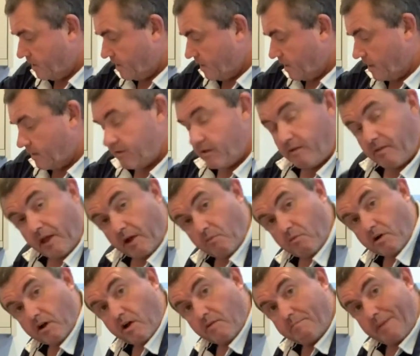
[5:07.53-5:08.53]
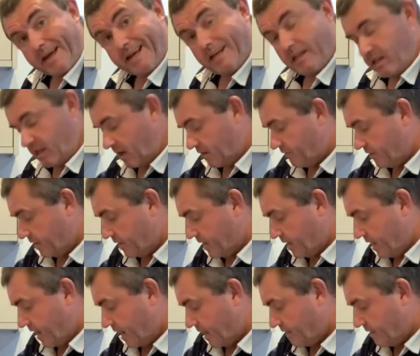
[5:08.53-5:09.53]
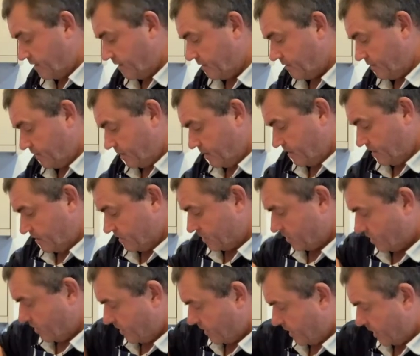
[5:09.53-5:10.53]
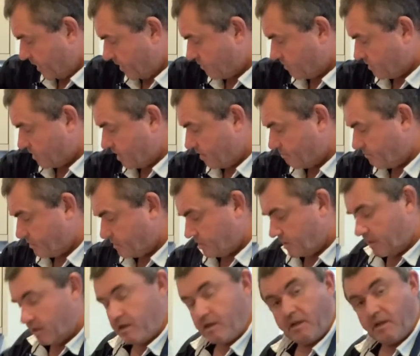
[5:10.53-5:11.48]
and then that will go back in the oven again, slightly lower temperature,